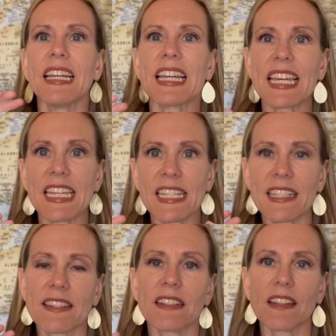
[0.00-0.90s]

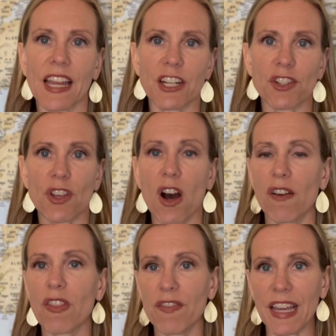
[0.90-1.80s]
is the layers
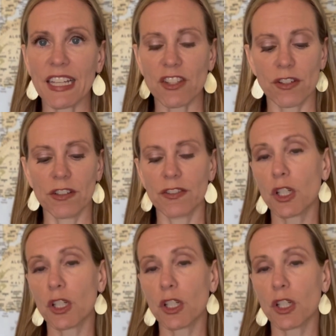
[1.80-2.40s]
of the vagus nerve,